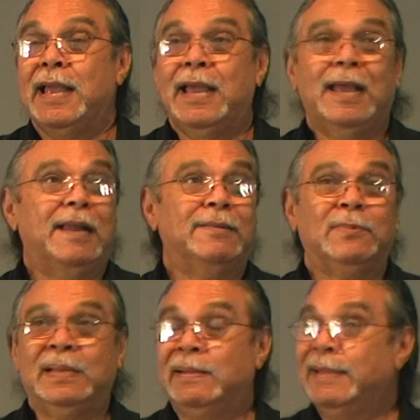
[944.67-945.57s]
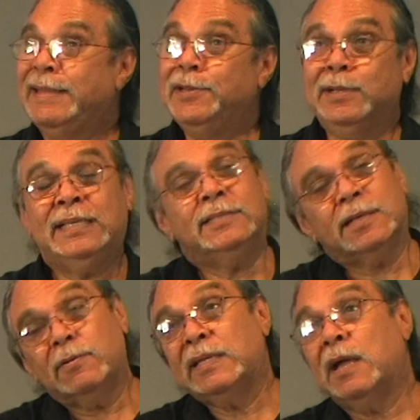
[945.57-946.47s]
and he's
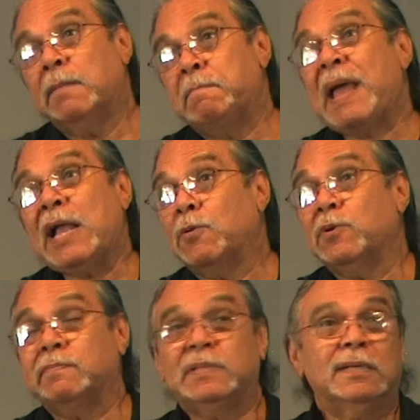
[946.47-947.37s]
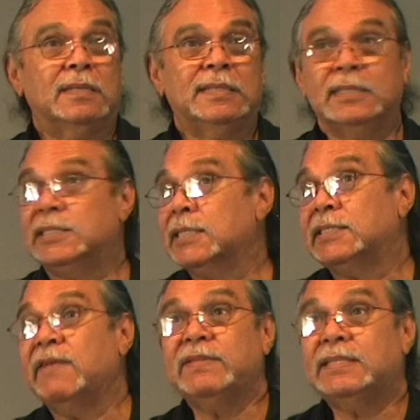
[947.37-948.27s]
already gone bankrupt, I think 6,
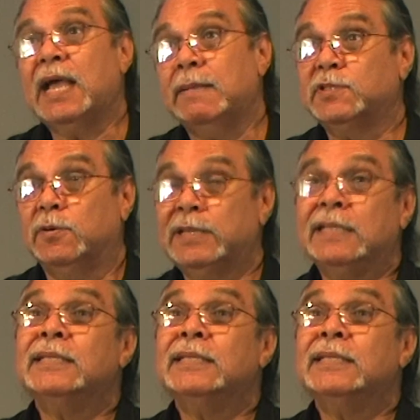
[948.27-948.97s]
7 times already.